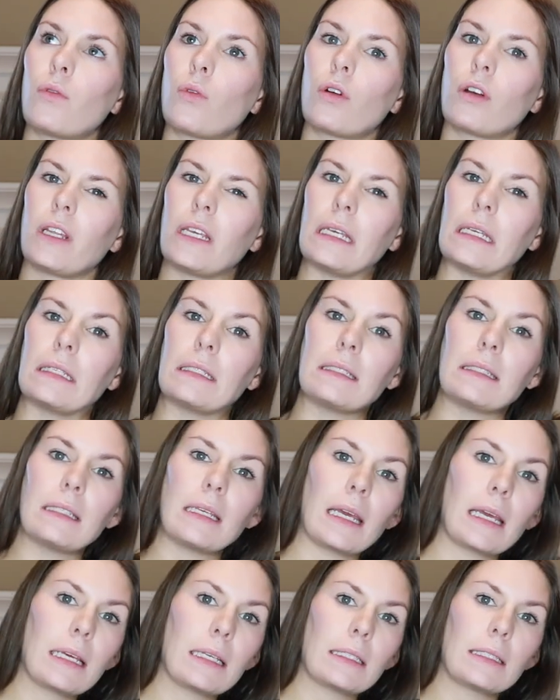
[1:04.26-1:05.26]

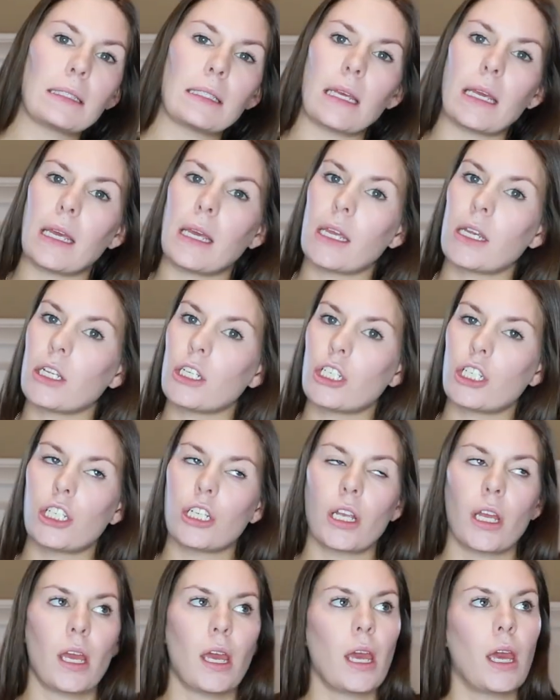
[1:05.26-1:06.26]

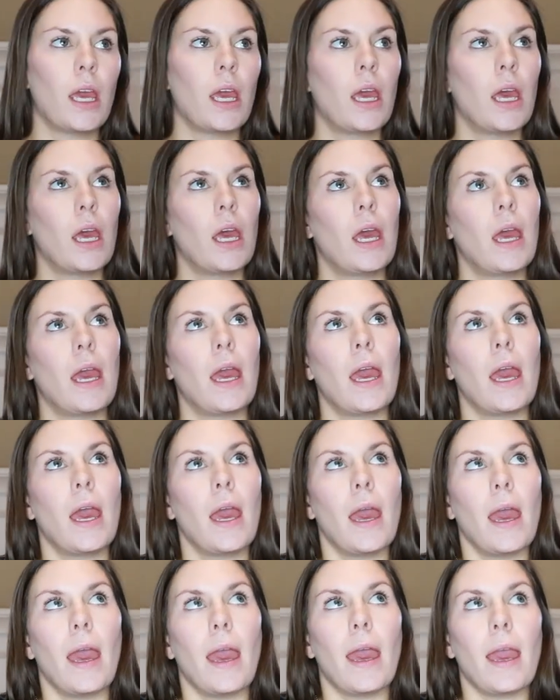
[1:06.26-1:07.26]
146-ish
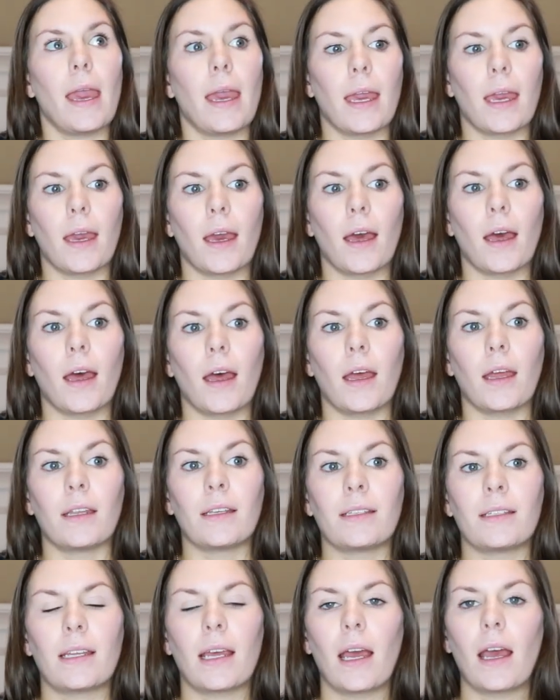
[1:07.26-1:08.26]

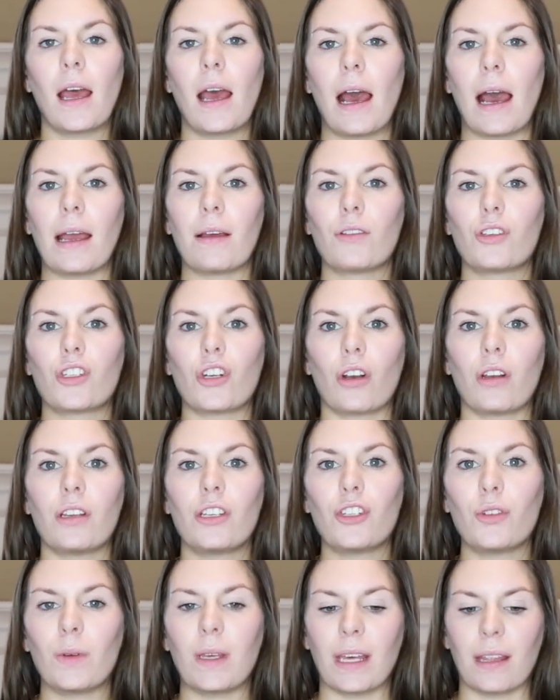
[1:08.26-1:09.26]
and I've
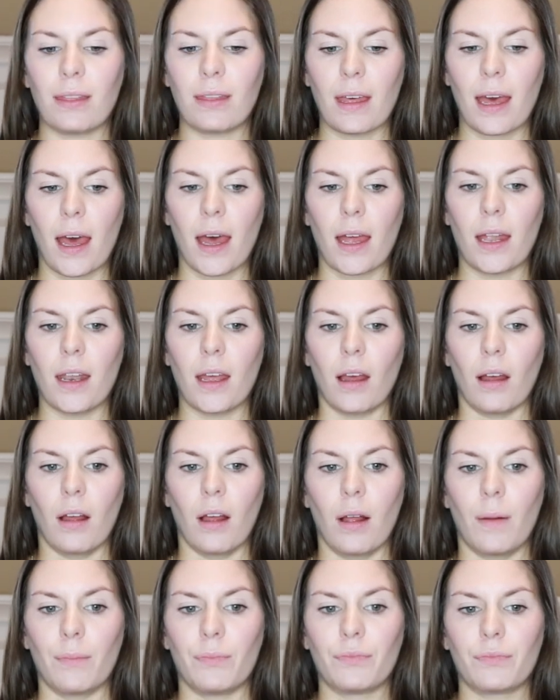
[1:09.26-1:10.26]
started to get that,
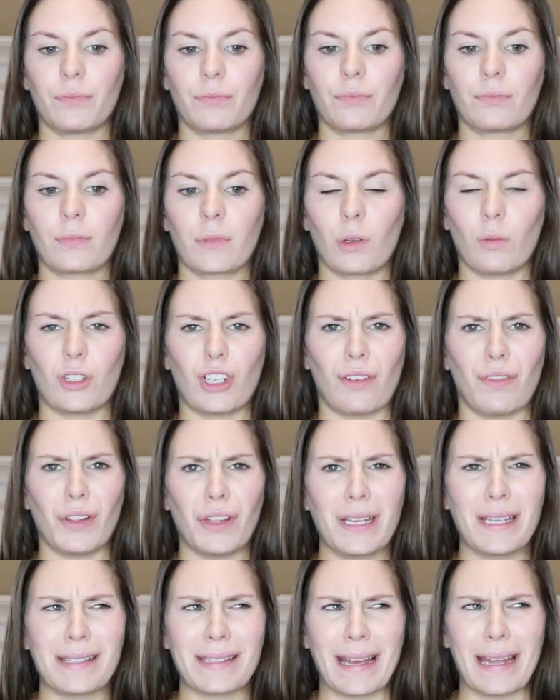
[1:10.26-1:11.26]
um, which I feel
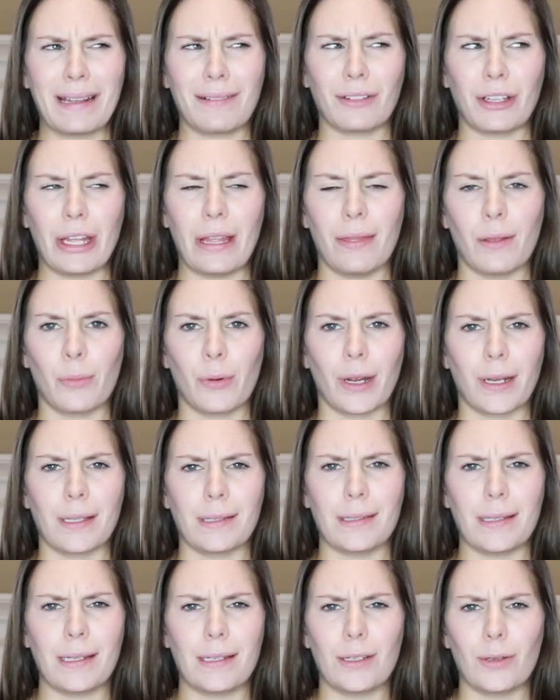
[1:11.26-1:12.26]
like it's kind of late in the
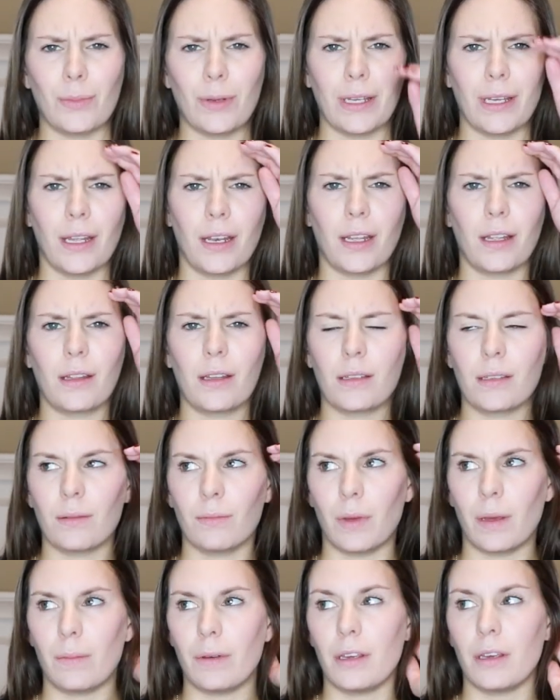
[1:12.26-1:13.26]
pregnancy to be getting this.
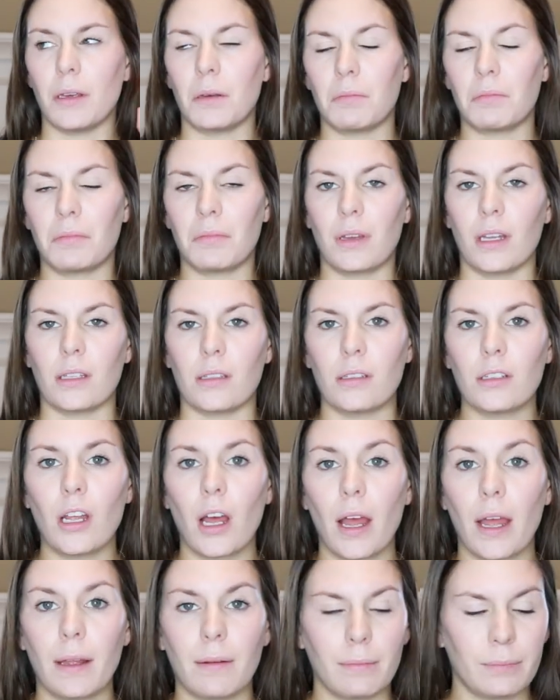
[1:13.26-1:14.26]
Maybe it's
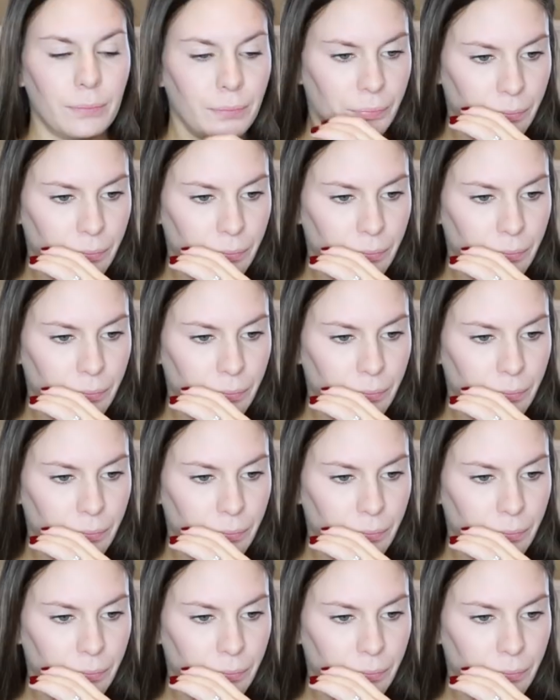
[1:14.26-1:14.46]
not,